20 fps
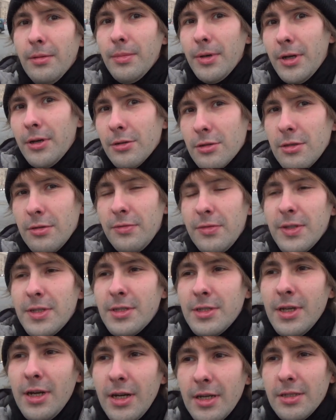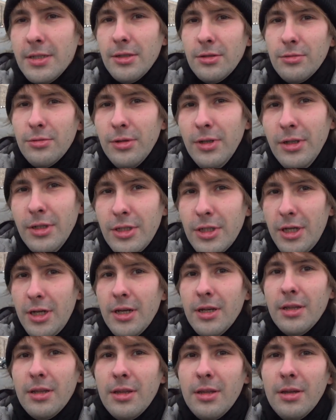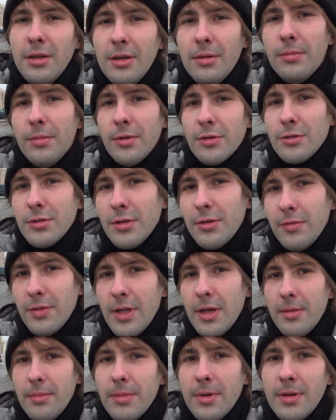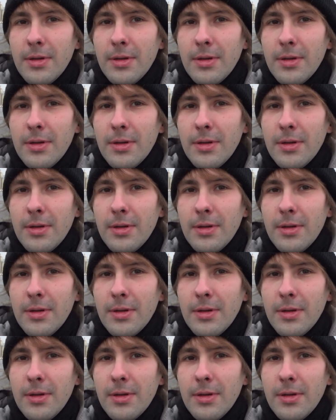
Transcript: Because of its size. It's really giant, most of them.